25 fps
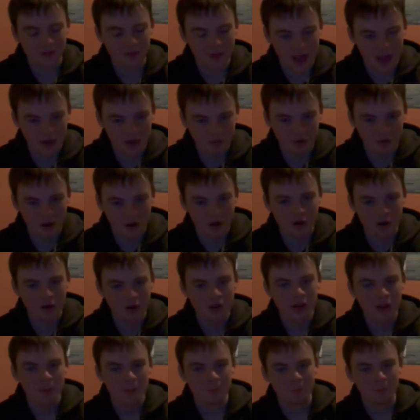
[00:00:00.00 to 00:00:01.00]
that
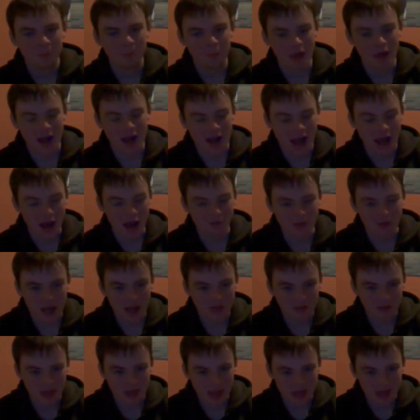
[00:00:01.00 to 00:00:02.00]
Raw. How
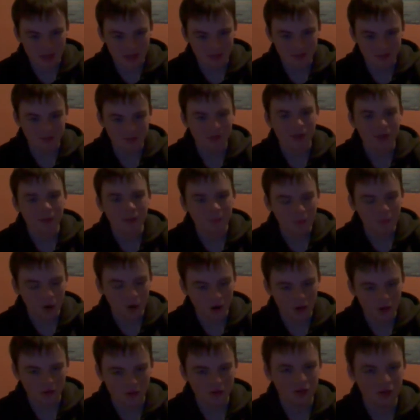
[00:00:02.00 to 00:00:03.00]
that ends.
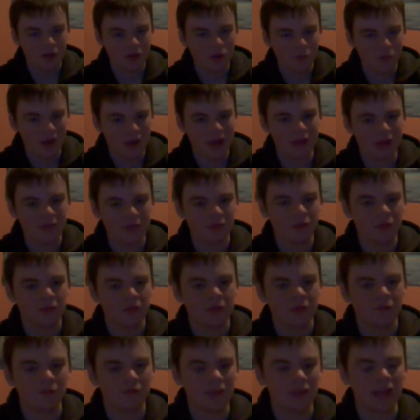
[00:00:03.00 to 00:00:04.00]
Punk
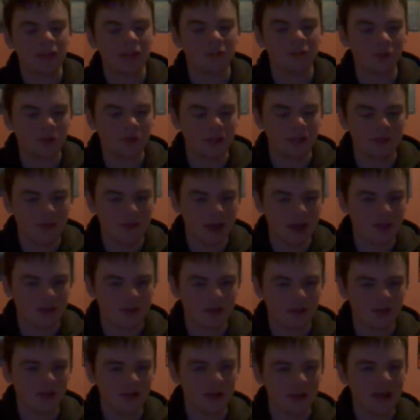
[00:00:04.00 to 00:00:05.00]
wins via dirty
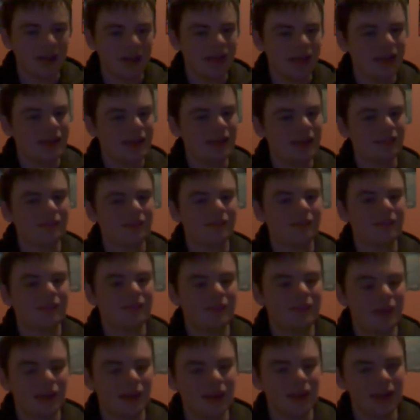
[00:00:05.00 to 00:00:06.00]
method. He's
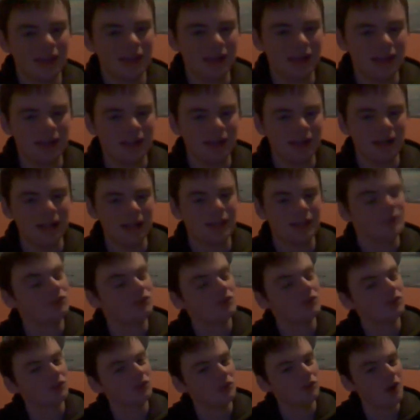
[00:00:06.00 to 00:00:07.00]
still a heel. He's
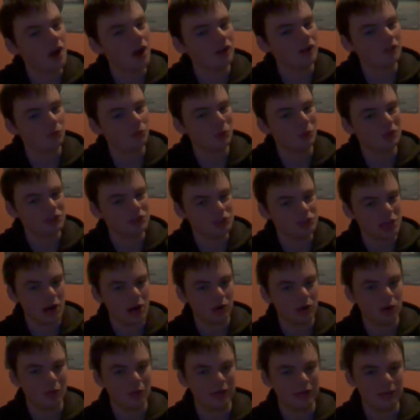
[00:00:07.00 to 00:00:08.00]
just not with
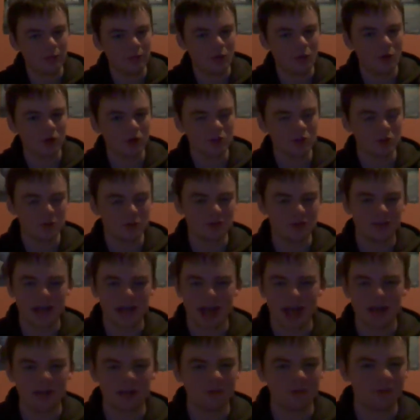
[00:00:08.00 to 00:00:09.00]
Jericho anymore. So it's
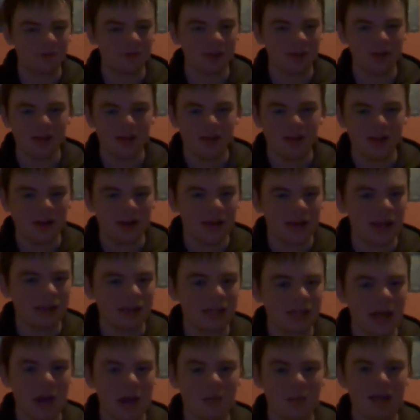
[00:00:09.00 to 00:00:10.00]
kind of
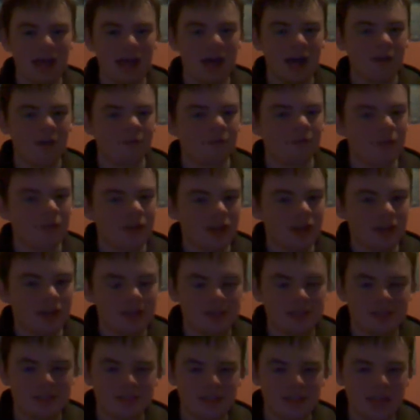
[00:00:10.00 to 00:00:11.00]
like now we have
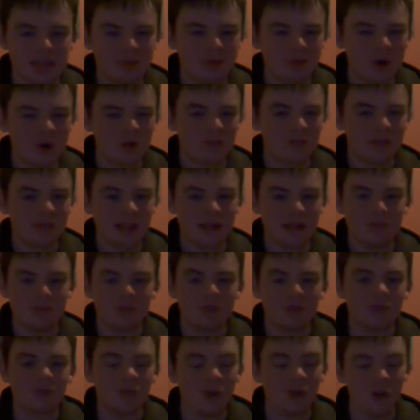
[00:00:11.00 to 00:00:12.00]
Steamboat dealing
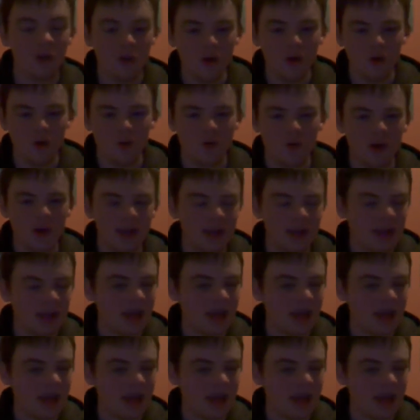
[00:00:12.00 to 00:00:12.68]
with two